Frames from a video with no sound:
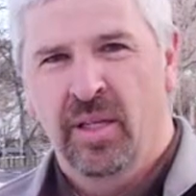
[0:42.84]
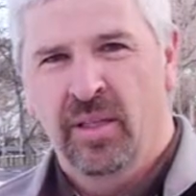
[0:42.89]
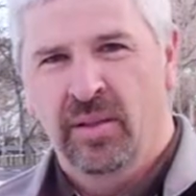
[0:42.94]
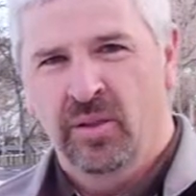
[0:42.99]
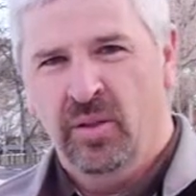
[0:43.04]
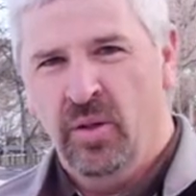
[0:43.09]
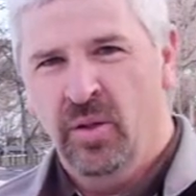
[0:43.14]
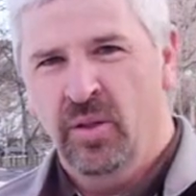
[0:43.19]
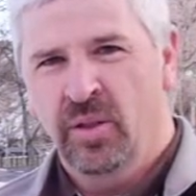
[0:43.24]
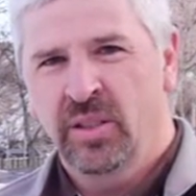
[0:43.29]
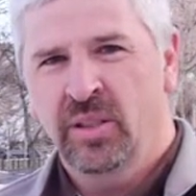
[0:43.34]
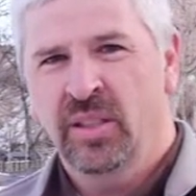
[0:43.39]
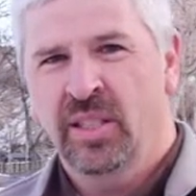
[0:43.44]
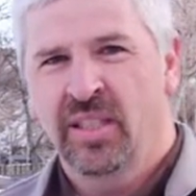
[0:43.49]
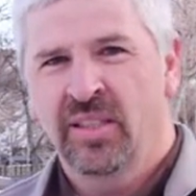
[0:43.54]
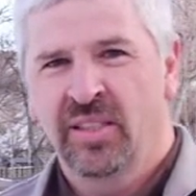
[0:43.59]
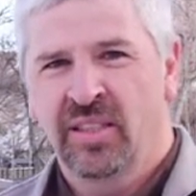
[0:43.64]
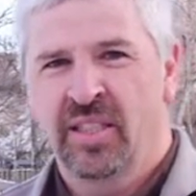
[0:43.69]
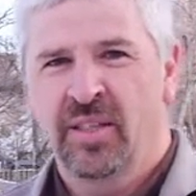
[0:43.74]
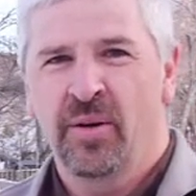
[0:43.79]
So it's a
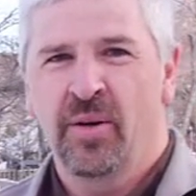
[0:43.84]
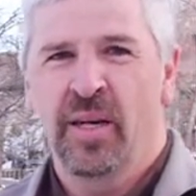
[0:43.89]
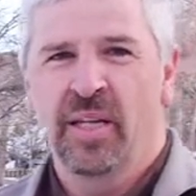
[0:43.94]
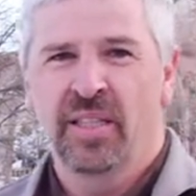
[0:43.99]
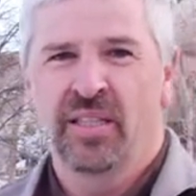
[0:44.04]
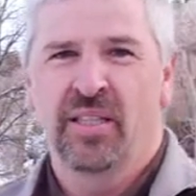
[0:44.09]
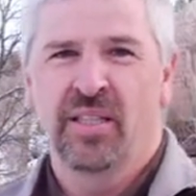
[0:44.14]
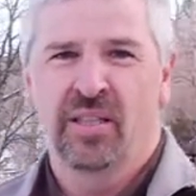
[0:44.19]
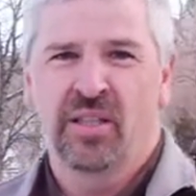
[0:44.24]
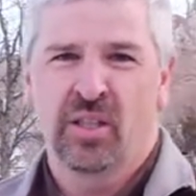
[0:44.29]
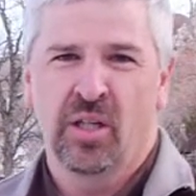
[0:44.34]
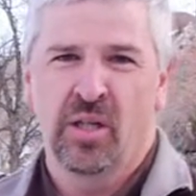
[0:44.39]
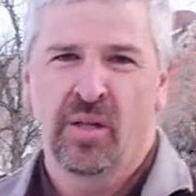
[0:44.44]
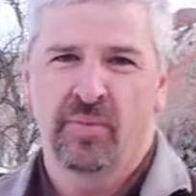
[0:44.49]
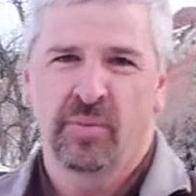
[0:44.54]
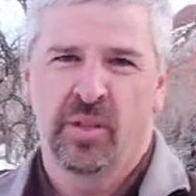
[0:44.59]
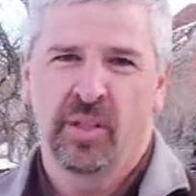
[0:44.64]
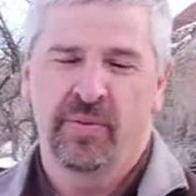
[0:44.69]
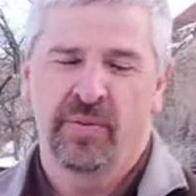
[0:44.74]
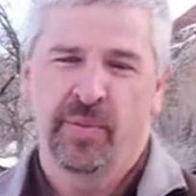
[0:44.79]
consideration in
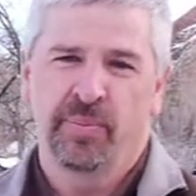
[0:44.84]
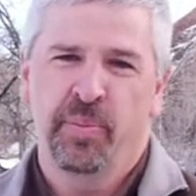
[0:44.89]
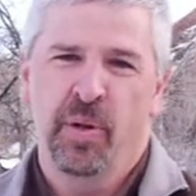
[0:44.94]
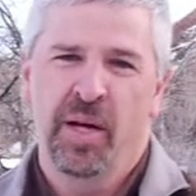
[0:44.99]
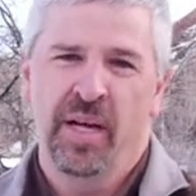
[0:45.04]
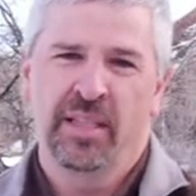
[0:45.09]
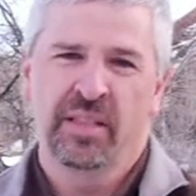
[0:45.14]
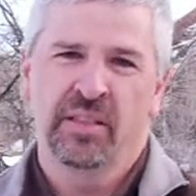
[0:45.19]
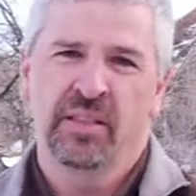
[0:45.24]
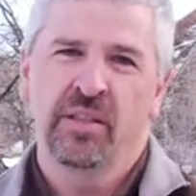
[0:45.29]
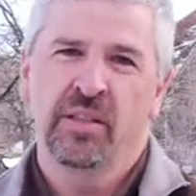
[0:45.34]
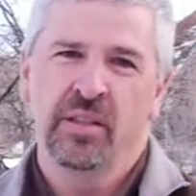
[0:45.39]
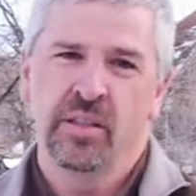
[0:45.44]
terms of the plants you